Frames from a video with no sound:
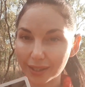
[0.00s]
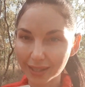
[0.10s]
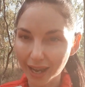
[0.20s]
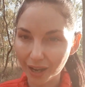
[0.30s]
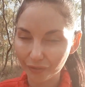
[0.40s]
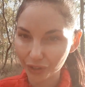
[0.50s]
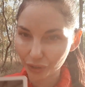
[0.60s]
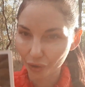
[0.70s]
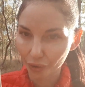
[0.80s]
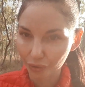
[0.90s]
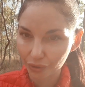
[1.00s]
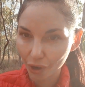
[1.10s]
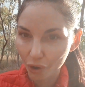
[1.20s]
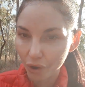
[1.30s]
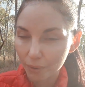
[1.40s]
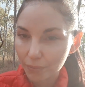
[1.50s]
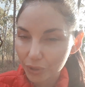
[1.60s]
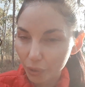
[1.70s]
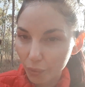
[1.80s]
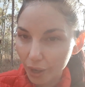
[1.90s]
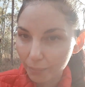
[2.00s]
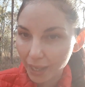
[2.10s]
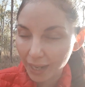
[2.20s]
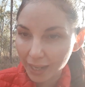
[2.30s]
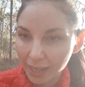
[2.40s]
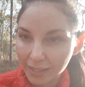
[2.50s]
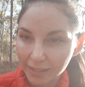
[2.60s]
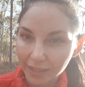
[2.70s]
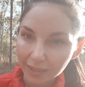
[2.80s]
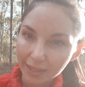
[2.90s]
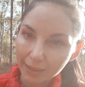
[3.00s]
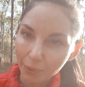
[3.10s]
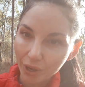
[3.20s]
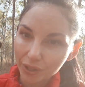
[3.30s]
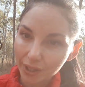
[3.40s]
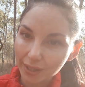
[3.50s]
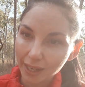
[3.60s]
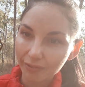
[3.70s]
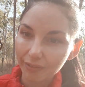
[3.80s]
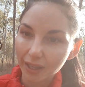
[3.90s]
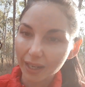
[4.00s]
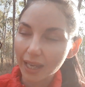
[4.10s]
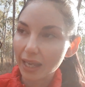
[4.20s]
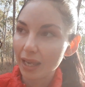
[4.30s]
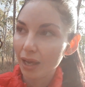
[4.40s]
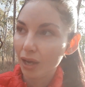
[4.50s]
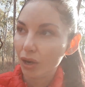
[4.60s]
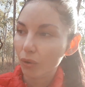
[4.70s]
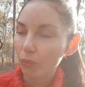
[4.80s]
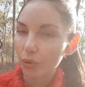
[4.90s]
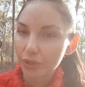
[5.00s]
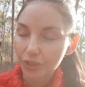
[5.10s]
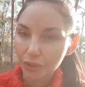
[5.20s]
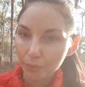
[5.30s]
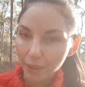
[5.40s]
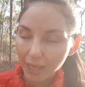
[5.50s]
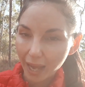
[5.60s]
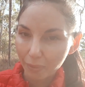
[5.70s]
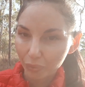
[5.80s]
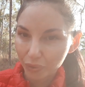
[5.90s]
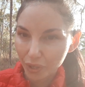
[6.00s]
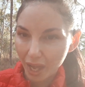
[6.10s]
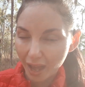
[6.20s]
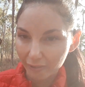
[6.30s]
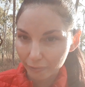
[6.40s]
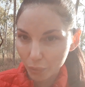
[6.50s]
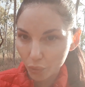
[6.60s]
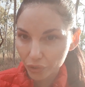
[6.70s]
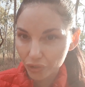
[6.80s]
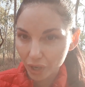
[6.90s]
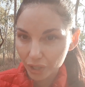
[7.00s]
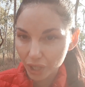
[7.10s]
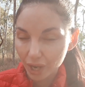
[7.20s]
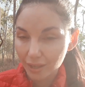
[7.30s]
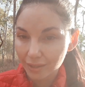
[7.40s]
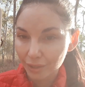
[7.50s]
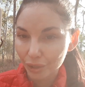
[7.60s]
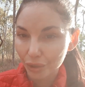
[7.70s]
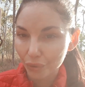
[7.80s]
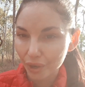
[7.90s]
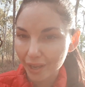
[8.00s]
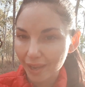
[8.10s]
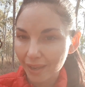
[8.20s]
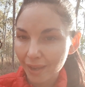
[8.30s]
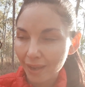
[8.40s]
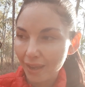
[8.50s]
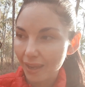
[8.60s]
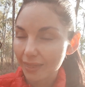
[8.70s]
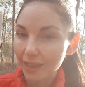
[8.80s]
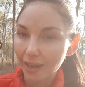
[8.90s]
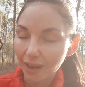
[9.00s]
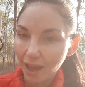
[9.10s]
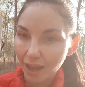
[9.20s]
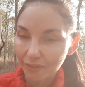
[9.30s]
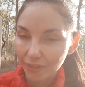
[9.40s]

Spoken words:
Ten of Stones, home. So what I'm getting is that this person definitely wants to be able to have more structure and security in their life.